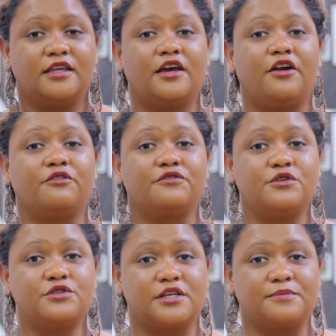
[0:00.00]
Here are a
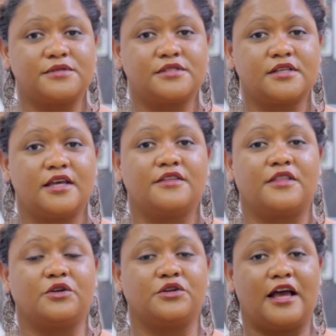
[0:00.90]
few tips
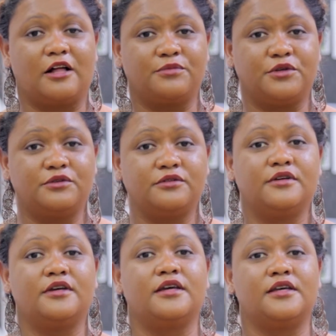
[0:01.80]
that could help you
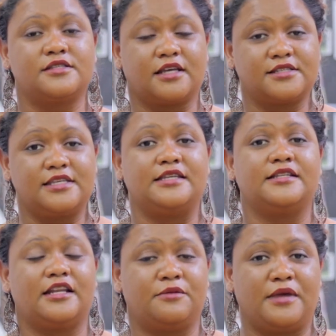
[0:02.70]

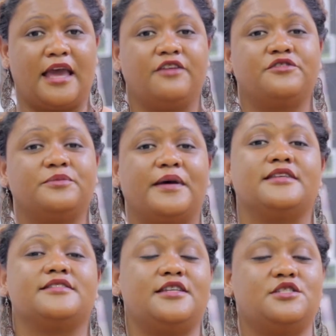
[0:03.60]
succeed at a
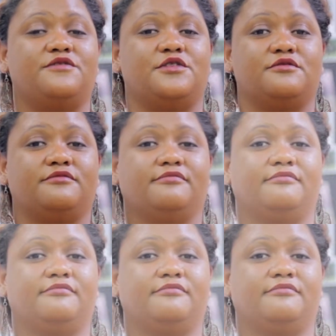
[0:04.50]
behavioral-based interview.